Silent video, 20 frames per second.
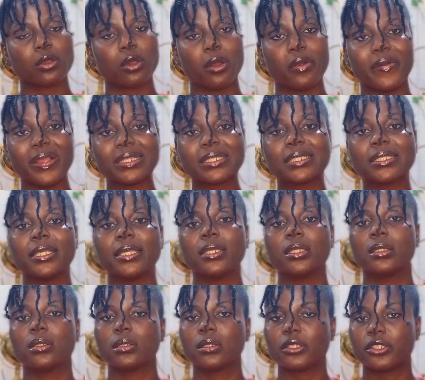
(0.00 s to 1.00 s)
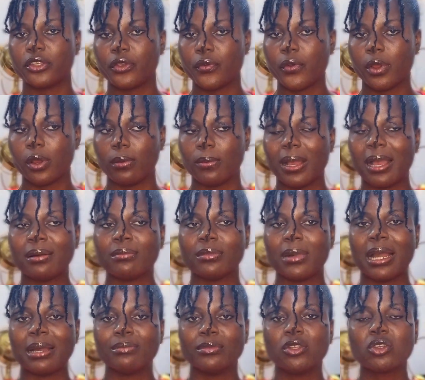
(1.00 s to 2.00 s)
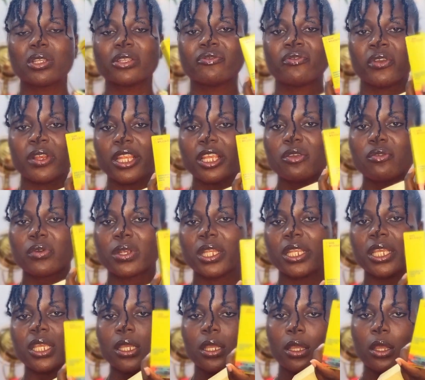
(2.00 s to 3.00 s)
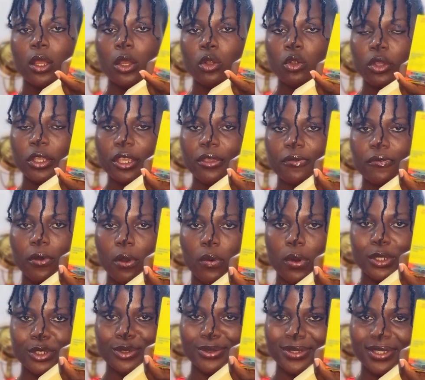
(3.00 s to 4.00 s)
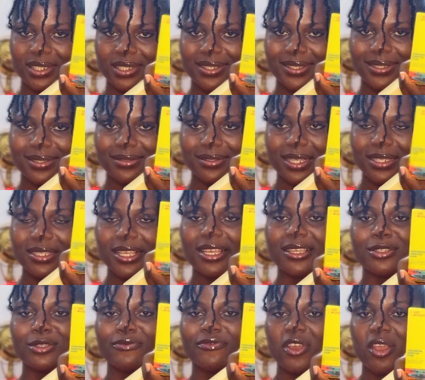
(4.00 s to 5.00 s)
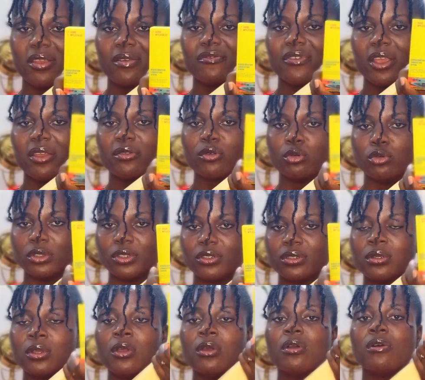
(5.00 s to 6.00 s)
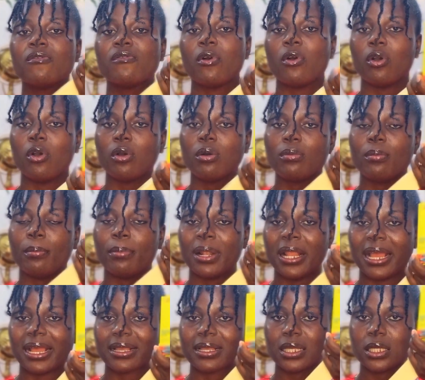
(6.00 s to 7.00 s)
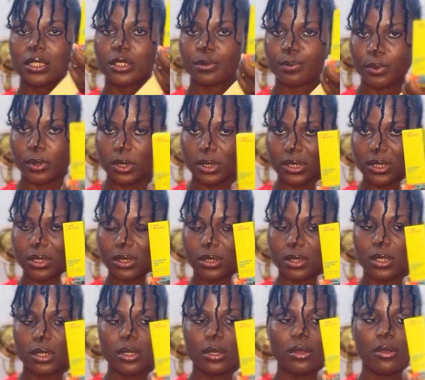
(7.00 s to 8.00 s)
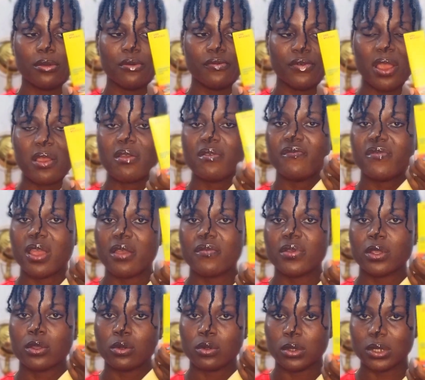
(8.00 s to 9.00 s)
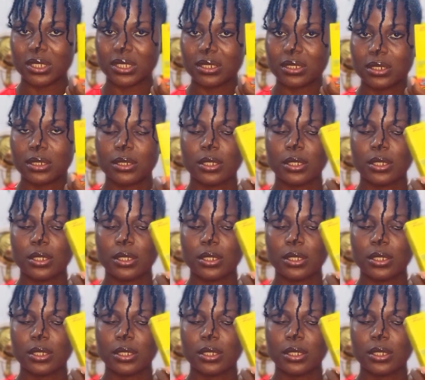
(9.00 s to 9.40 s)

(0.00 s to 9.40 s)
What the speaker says: correcting serum. I'm really looking forward to this. They say it's very, very good for black spots. Very, very good.